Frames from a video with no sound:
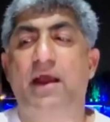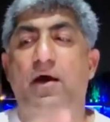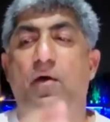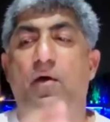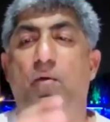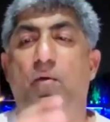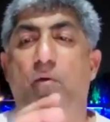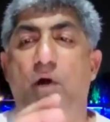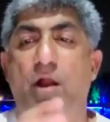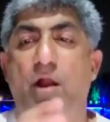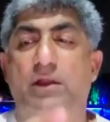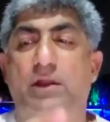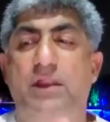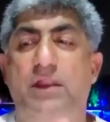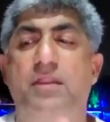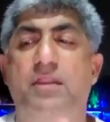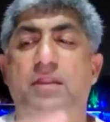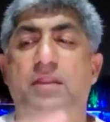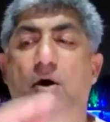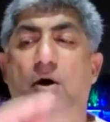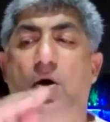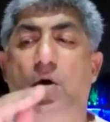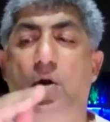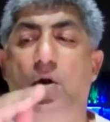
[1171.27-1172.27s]
what is
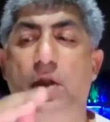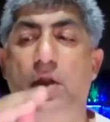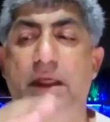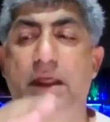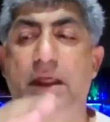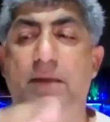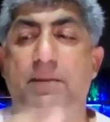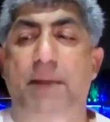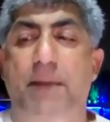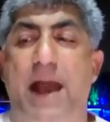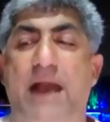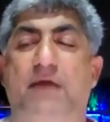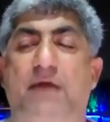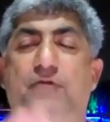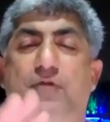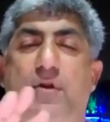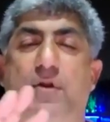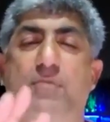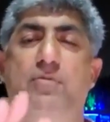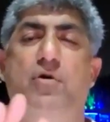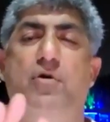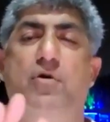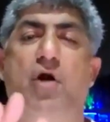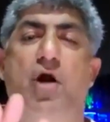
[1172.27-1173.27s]
holding back
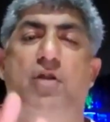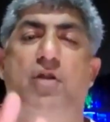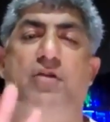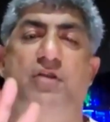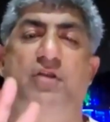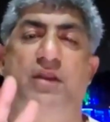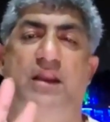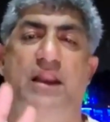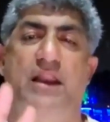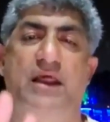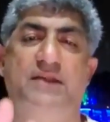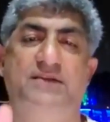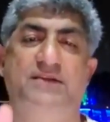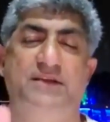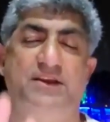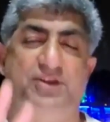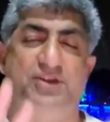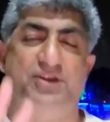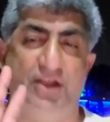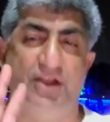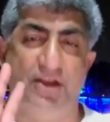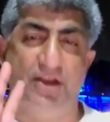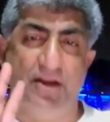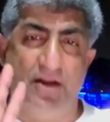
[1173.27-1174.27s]
from God
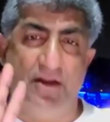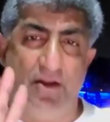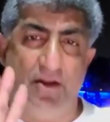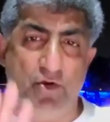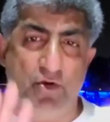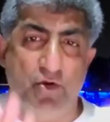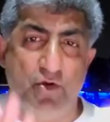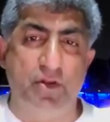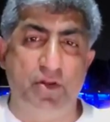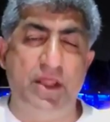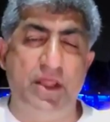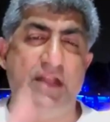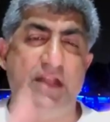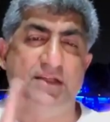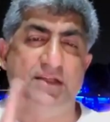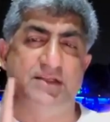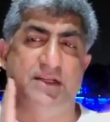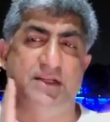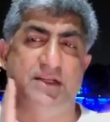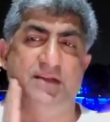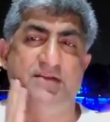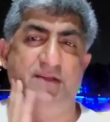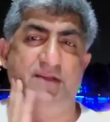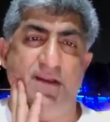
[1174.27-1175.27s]
realization? You know the
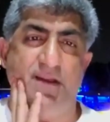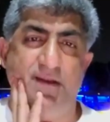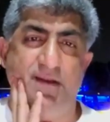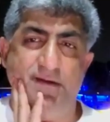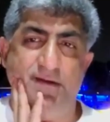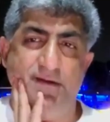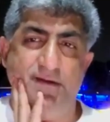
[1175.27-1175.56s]
answer, sir.